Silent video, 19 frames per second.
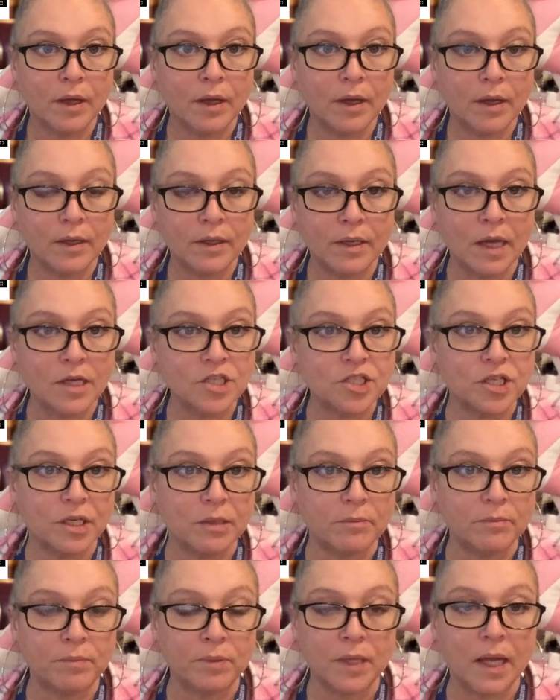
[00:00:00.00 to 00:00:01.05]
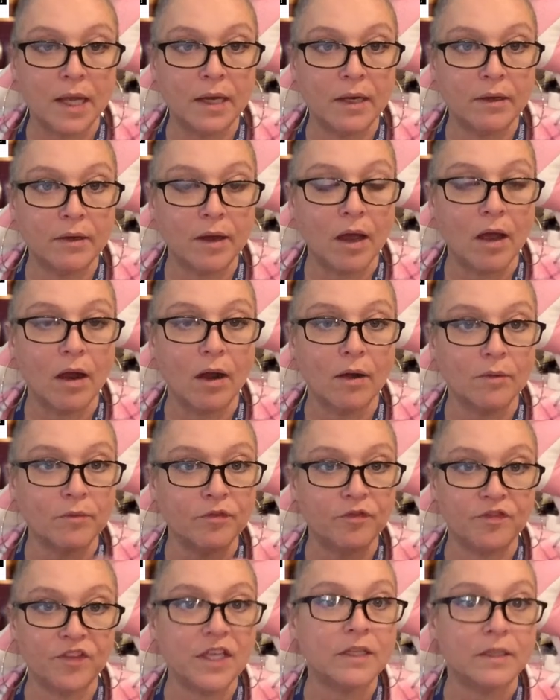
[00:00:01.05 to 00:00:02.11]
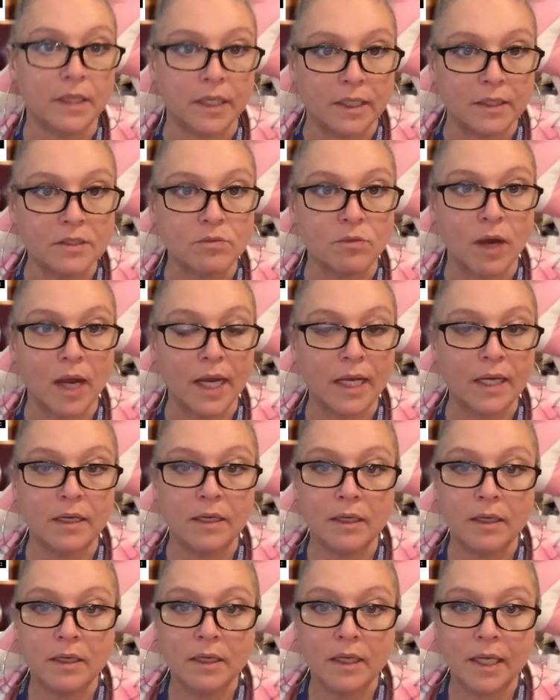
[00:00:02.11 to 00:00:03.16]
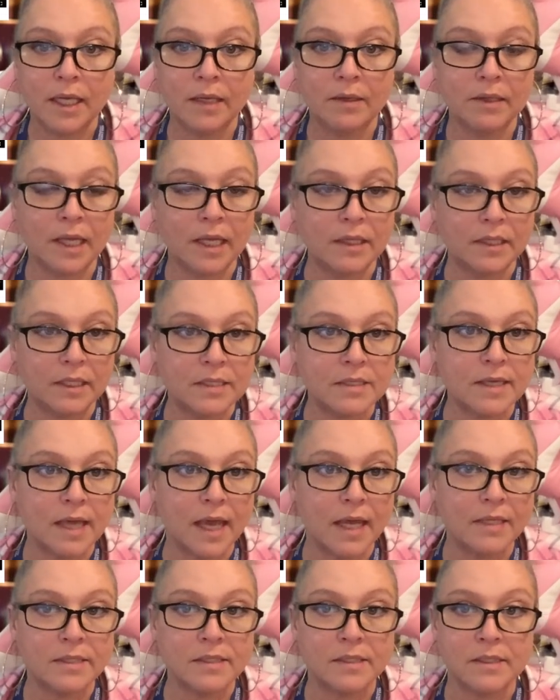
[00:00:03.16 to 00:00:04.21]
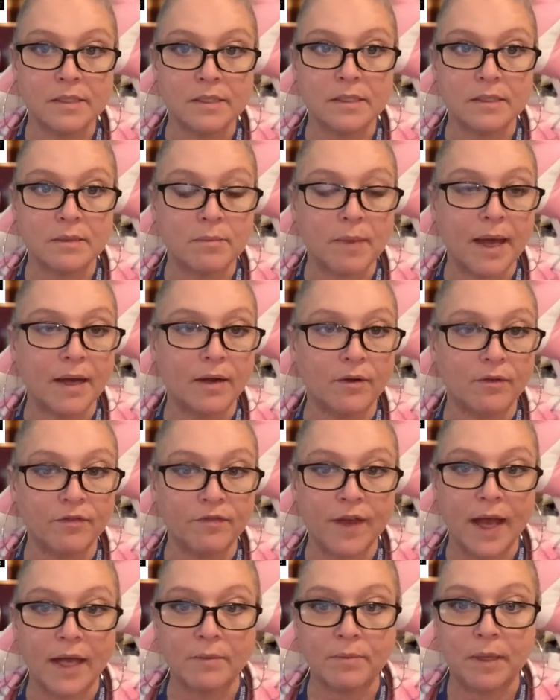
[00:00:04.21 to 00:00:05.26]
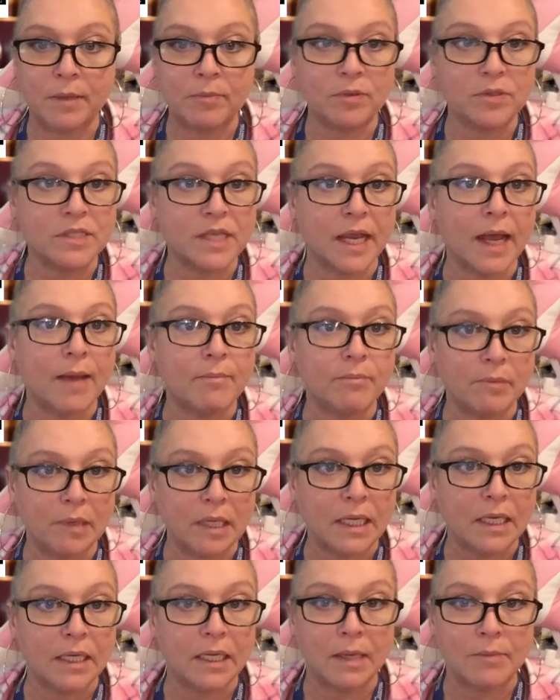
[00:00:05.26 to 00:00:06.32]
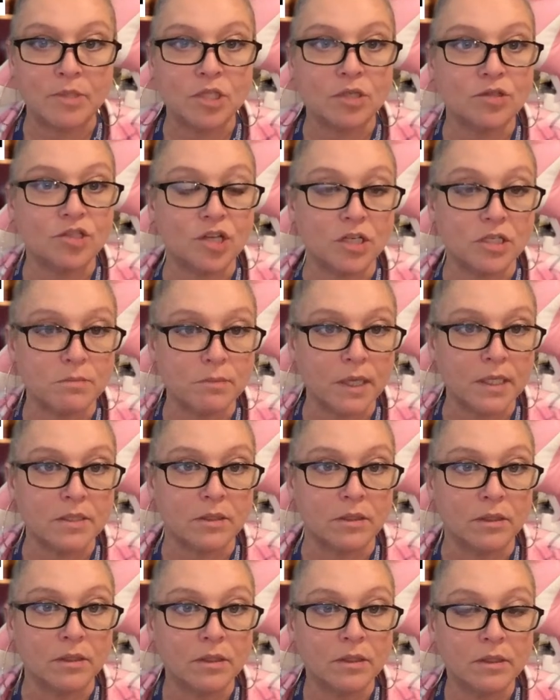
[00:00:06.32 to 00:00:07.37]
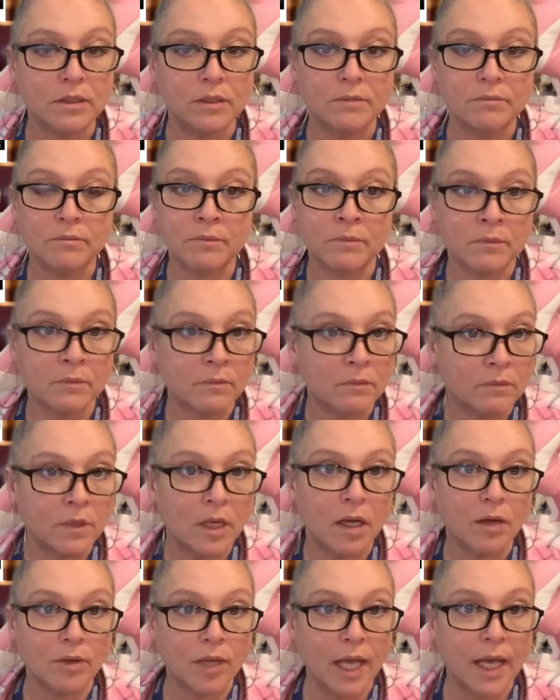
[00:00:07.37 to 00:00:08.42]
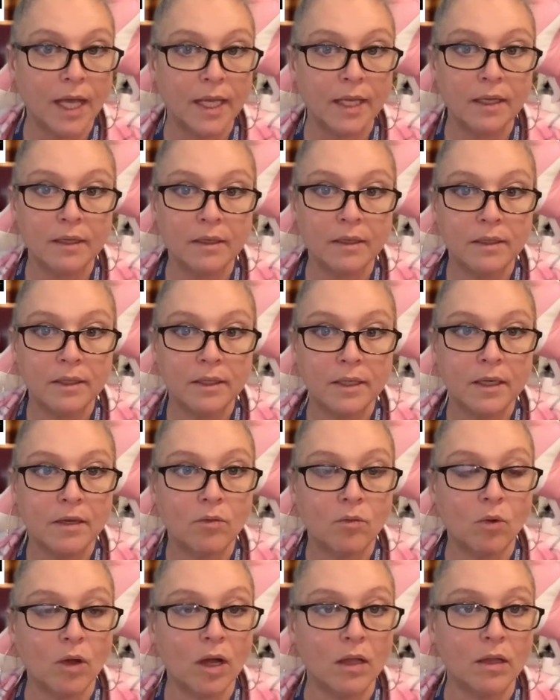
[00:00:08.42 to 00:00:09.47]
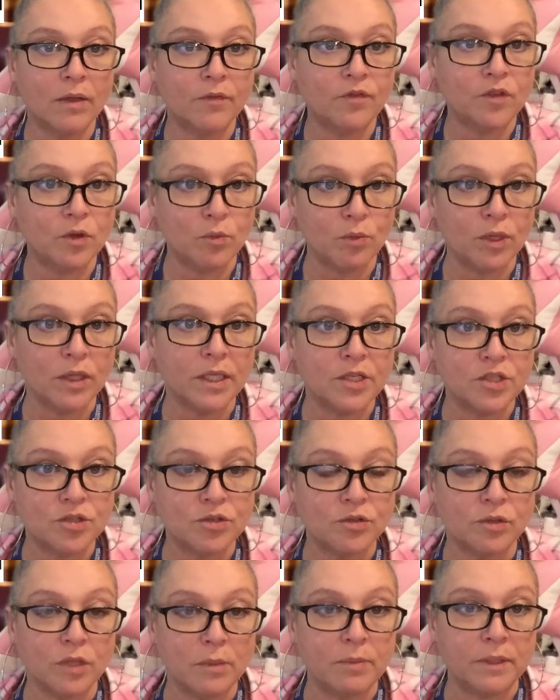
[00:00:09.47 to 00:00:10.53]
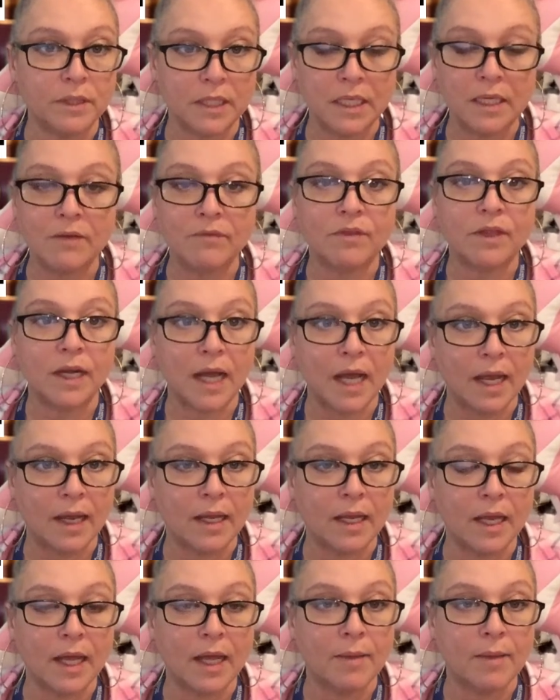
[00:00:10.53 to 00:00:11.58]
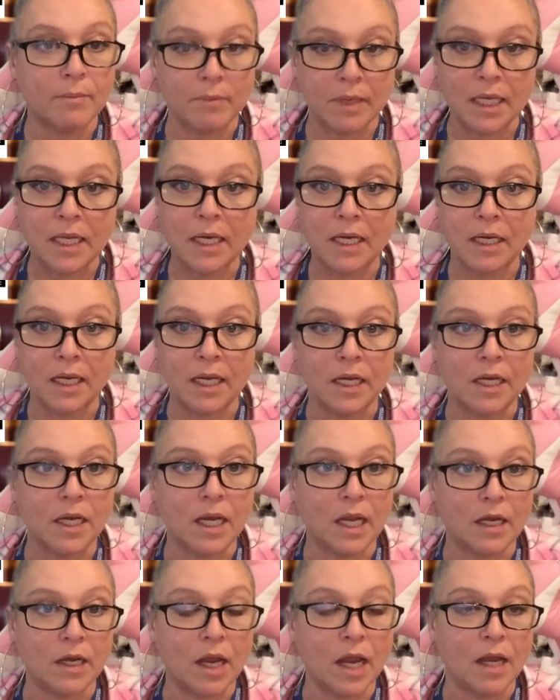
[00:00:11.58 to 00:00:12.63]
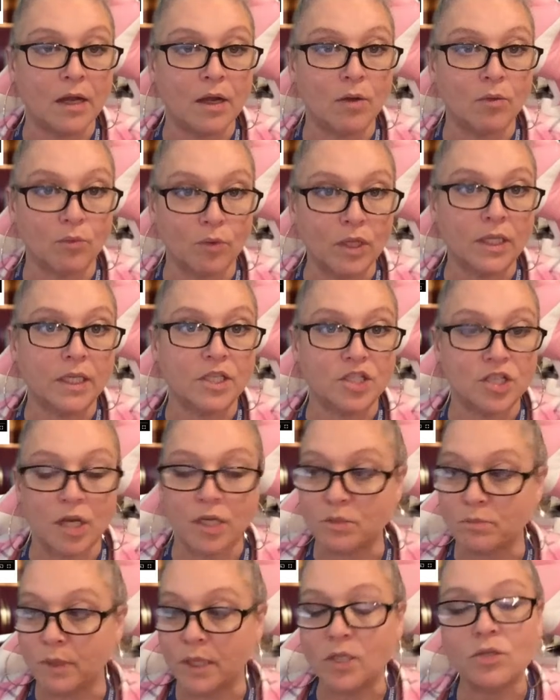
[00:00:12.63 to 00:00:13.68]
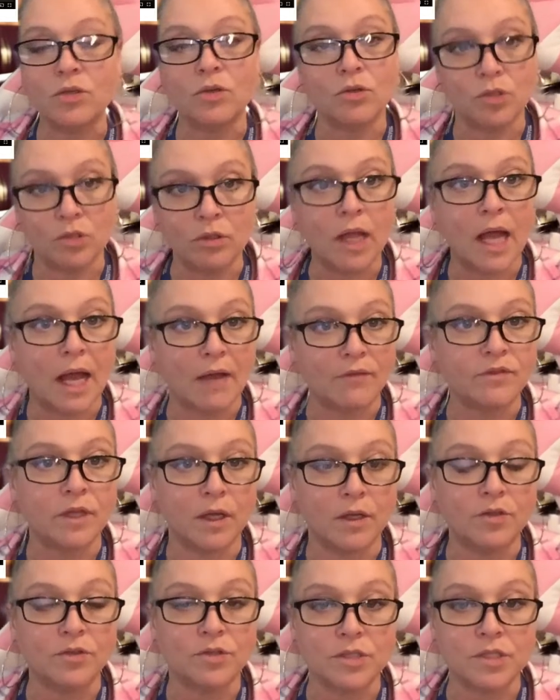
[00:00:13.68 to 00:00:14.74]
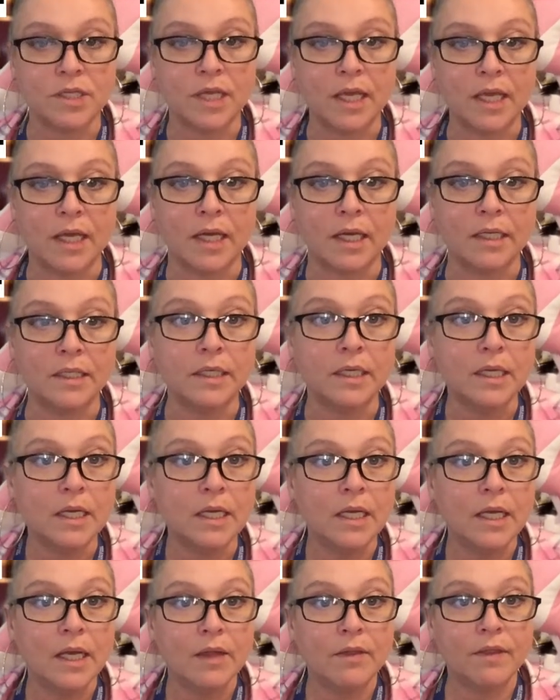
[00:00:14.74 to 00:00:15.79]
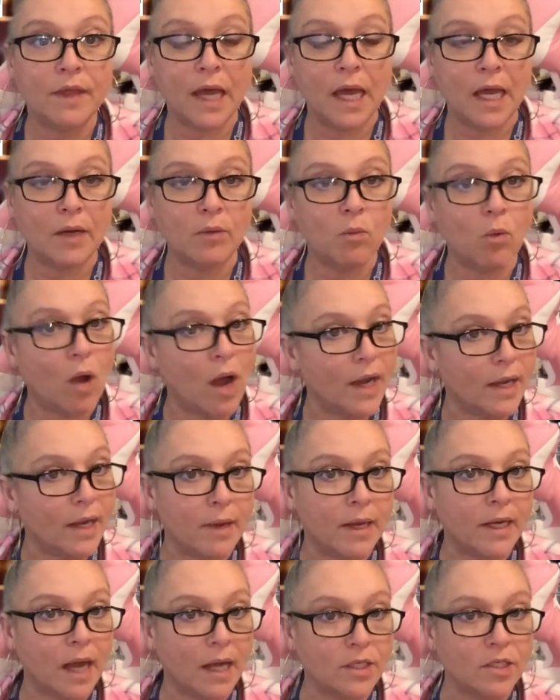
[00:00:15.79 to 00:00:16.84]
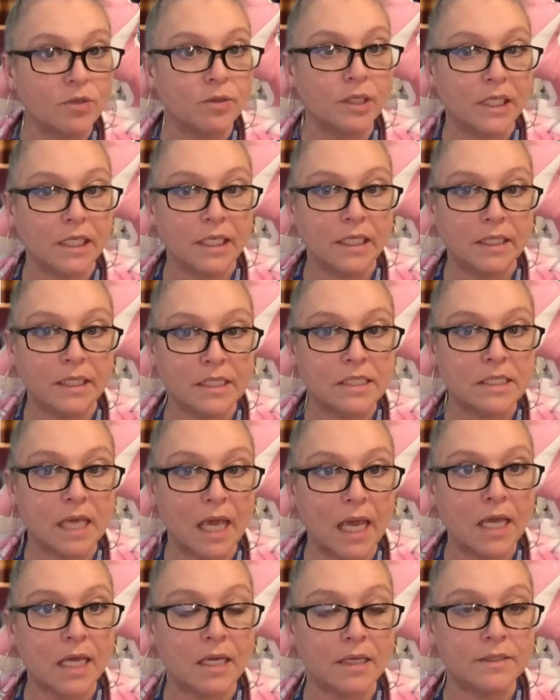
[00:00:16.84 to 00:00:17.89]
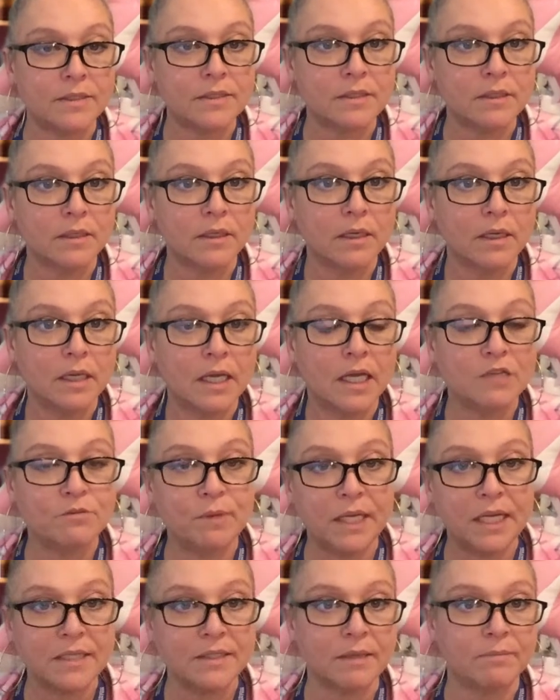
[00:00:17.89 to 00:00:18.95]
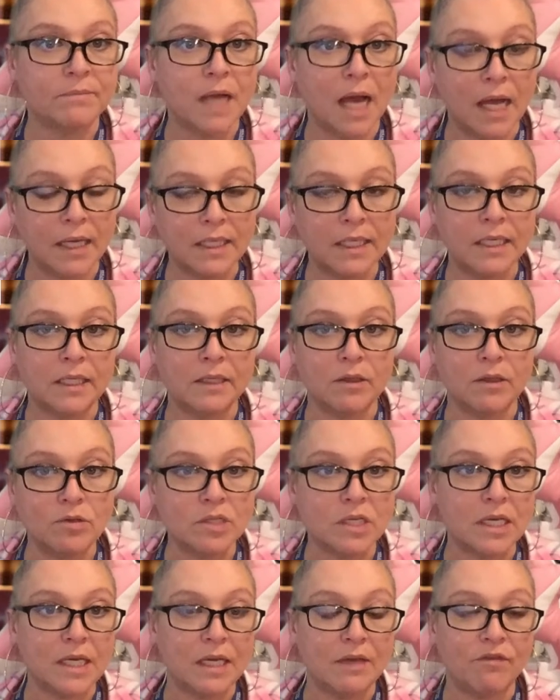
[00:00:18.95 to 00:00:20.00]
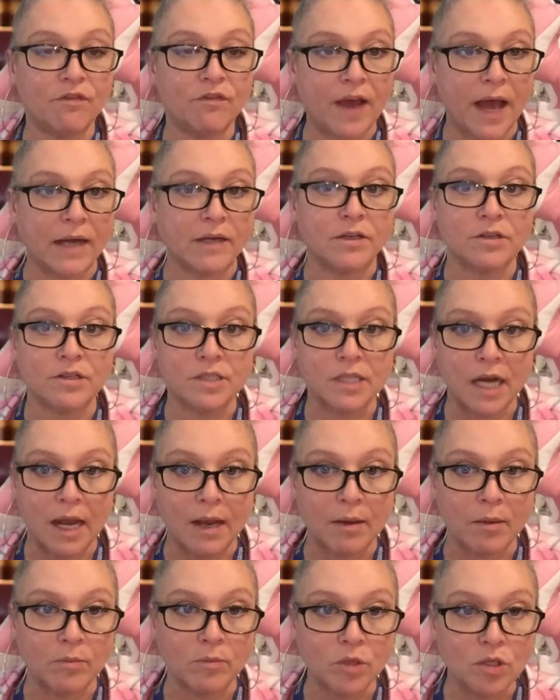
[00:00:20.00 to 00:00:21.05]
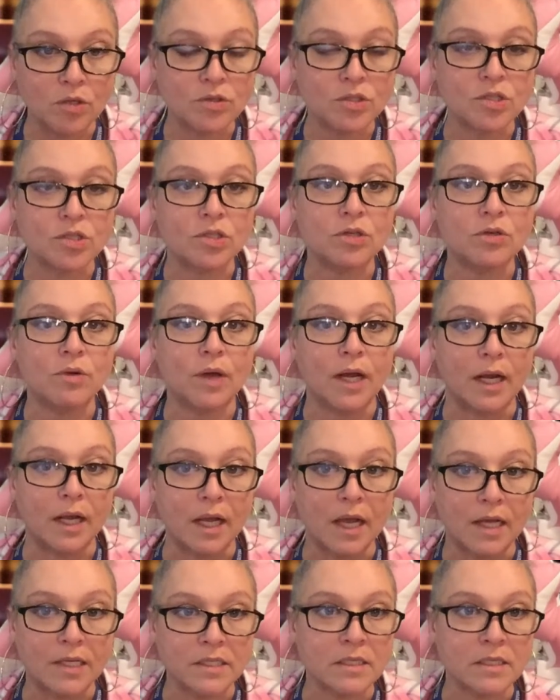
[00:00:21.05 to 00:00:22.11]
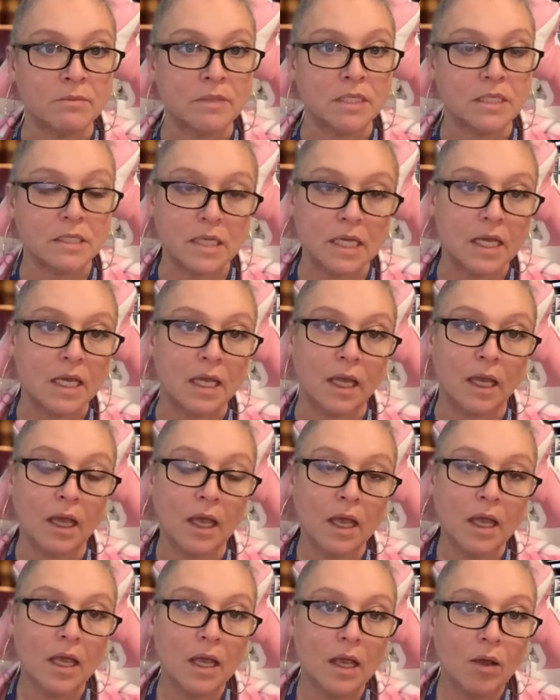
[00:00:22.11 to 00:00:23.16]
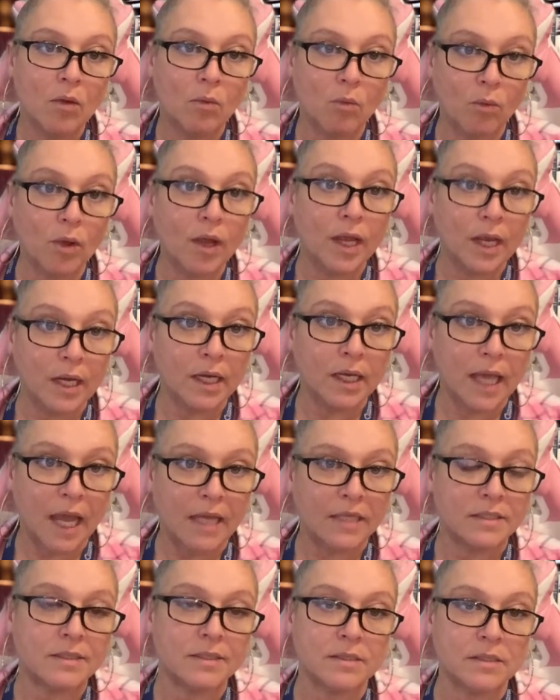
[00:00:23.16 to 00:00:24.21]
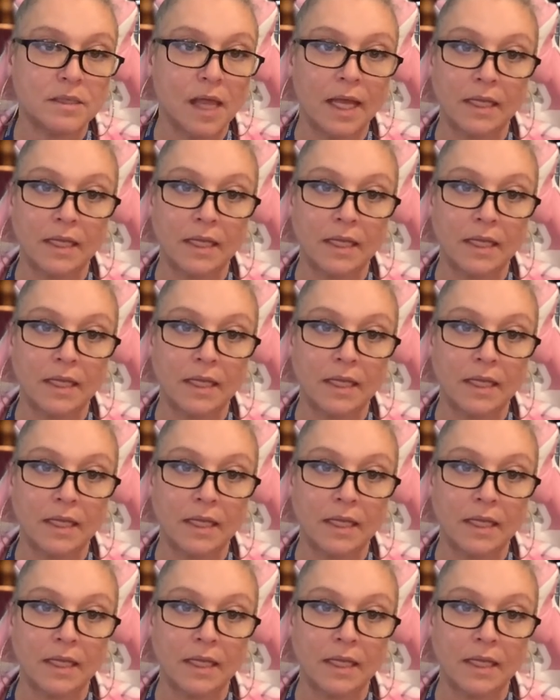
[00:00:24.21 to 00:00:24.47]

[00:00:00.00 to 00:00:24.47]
gushing blood, heart feelings, right? In these cases, as a matter of fact, people say I'm mean and I'm too judgmental. Okay. Well, if you really truly believe that I am mean and really judgmental, you'll have to understand that why am I not doing it in this case? Is because I'm not getting those key factors that I am used to and accustomed to seeing in cases like